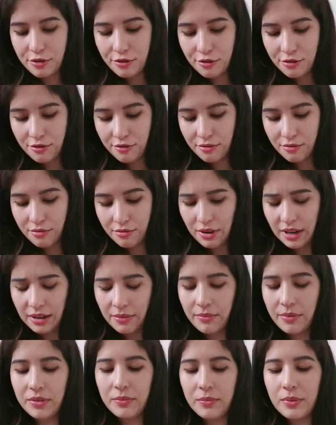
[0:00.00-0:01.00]
Ooh,
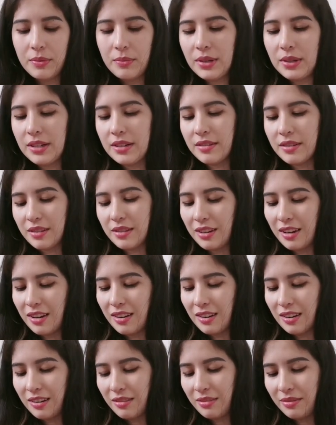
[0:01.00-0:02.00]
wait, what is this again?